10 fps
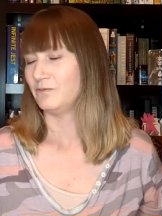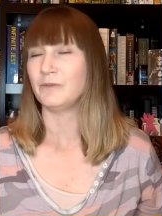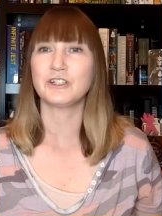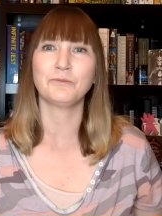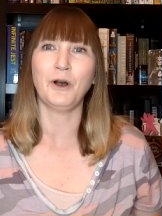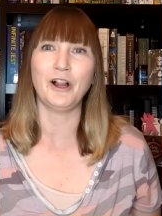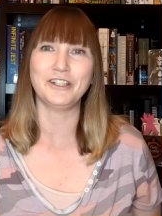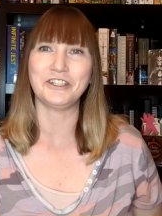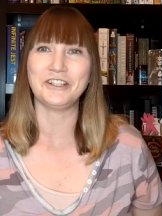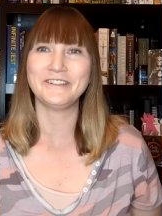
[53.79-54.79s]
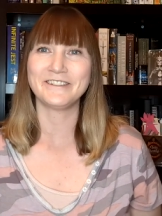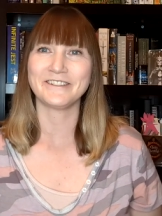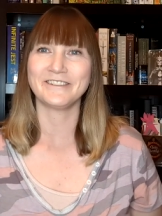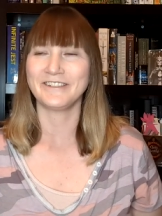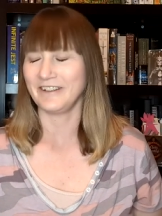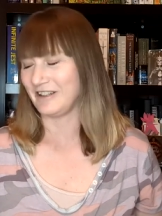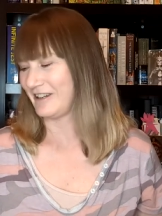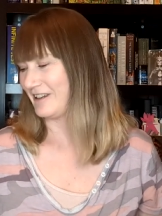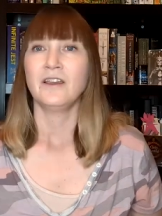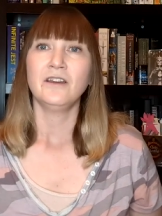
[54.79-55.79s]
Much apologies.
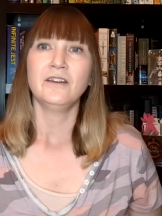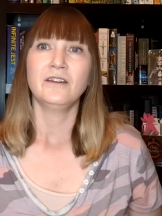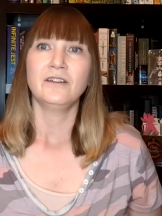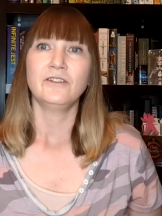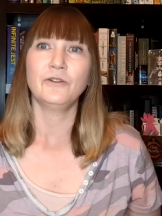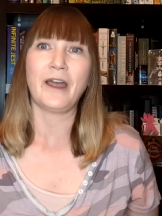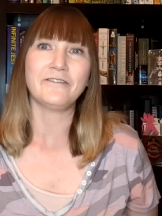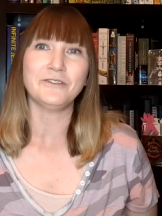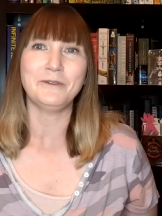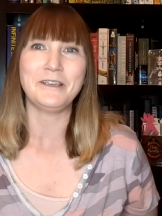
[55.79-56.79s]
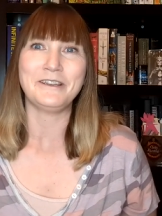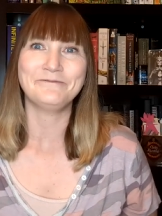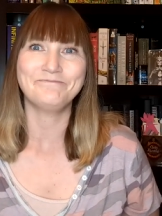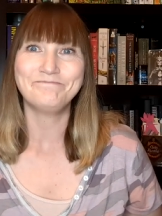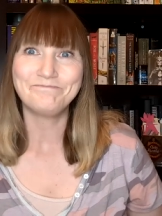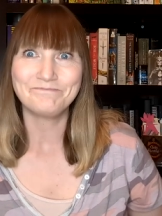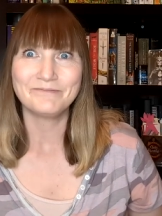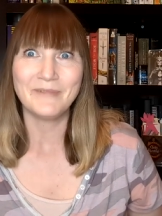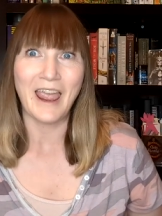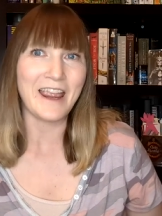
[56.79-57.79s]
You have to be
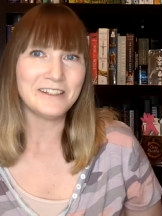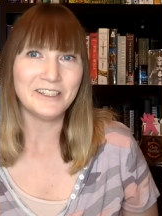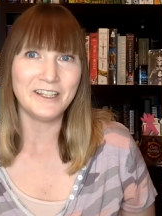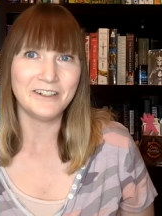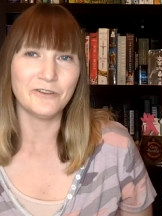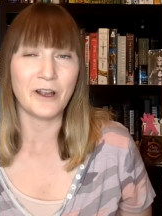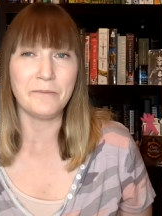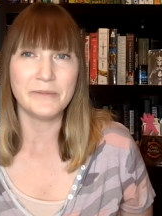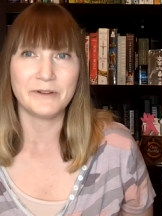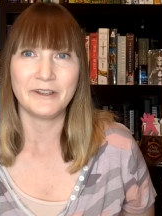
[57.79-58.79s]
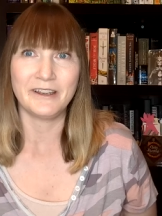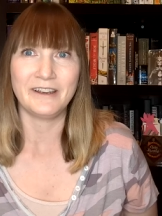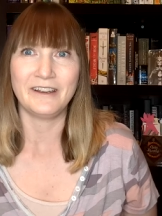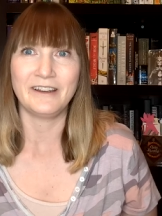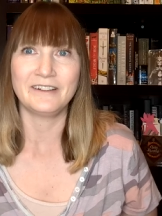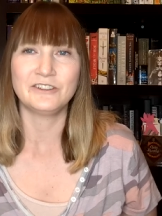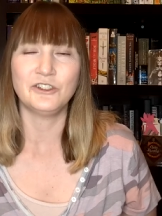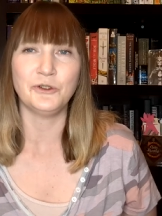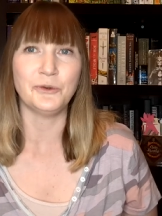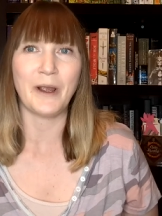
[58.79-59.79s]
18 or up
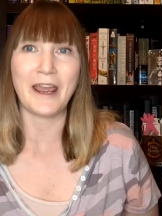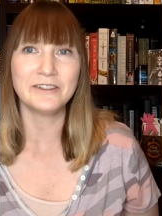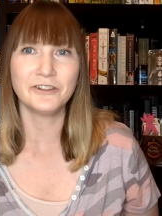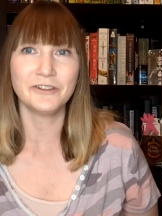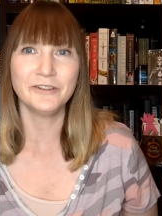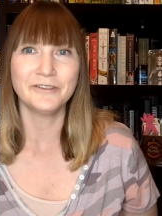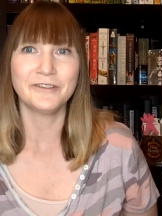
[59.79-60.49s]
to enter,